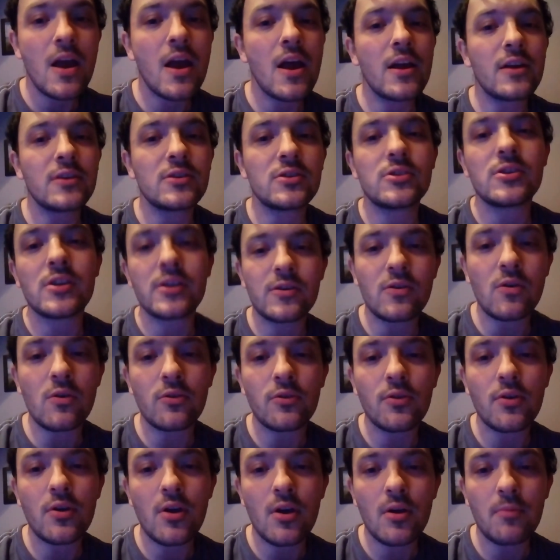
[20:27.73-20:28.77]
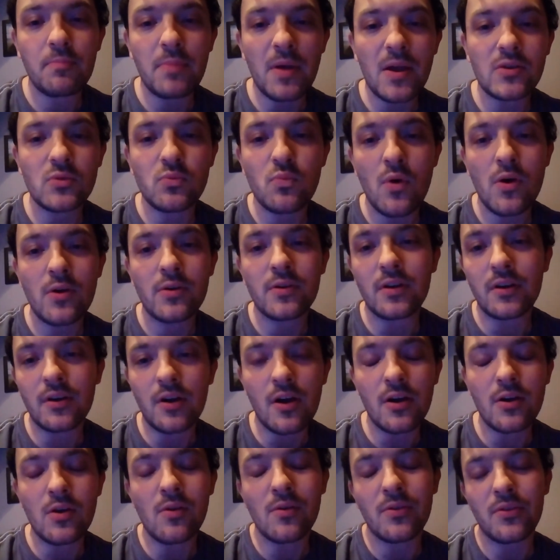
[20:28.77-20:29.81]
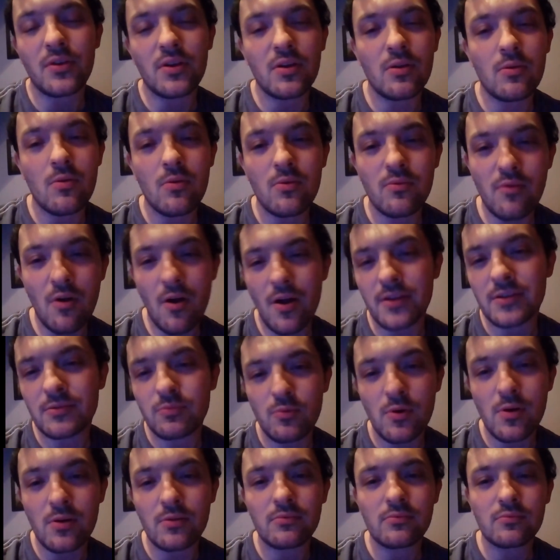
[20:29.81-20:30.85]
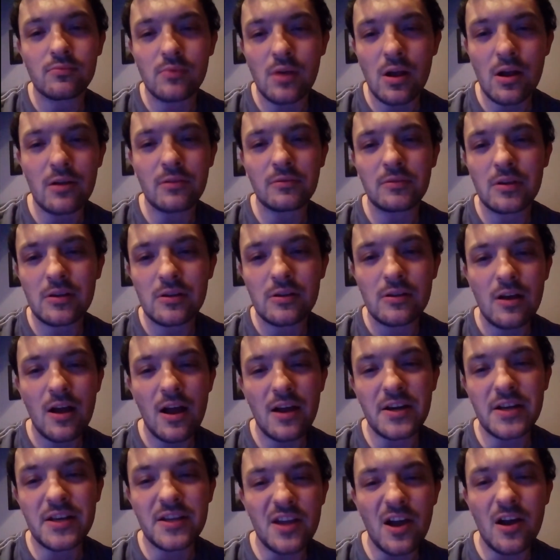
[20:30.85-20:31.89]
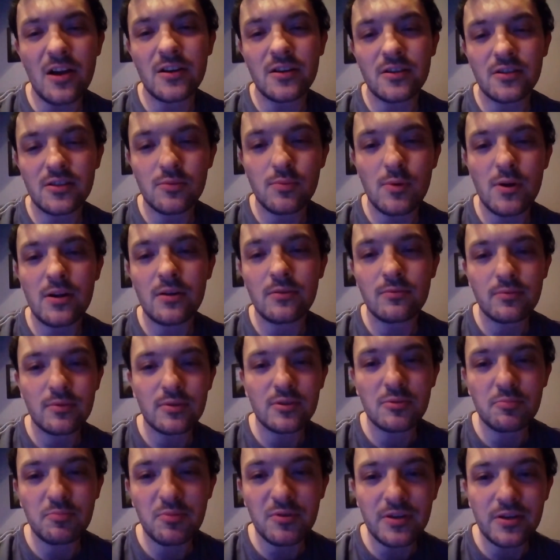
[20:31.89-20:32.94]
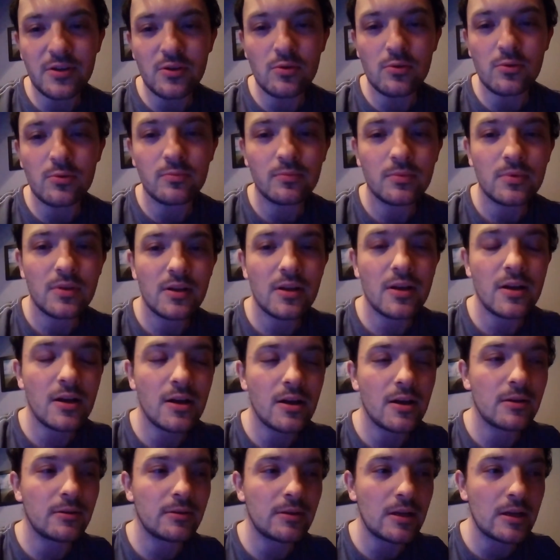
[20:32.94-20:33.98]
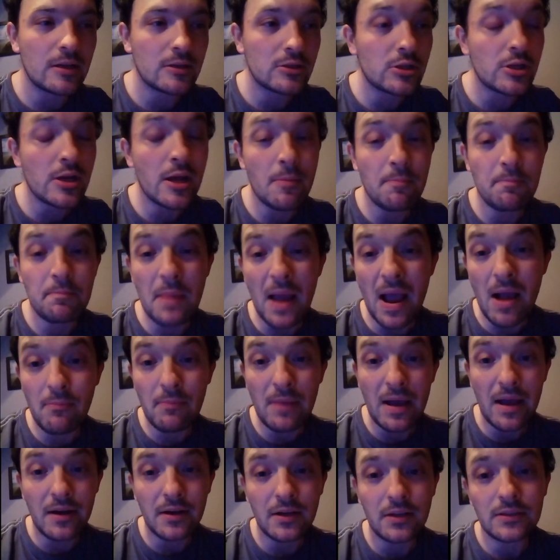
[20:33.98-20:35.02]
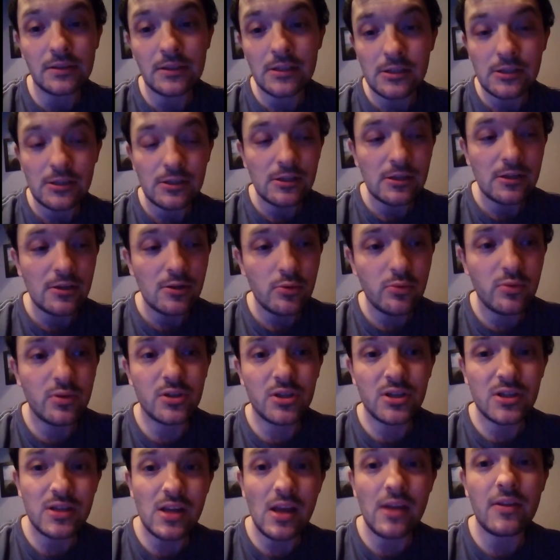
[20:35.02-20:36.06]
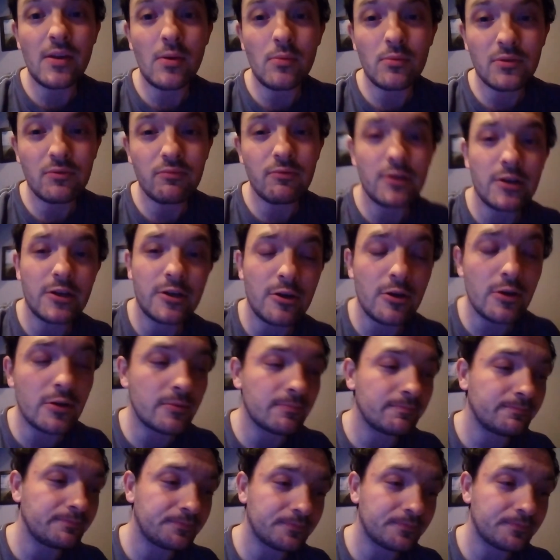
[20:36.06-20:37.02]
And she got the best one, and I got the alright one. Well, I had a gun as well, which is pretty cool. Uh, and she had Batman, which she said that was really good.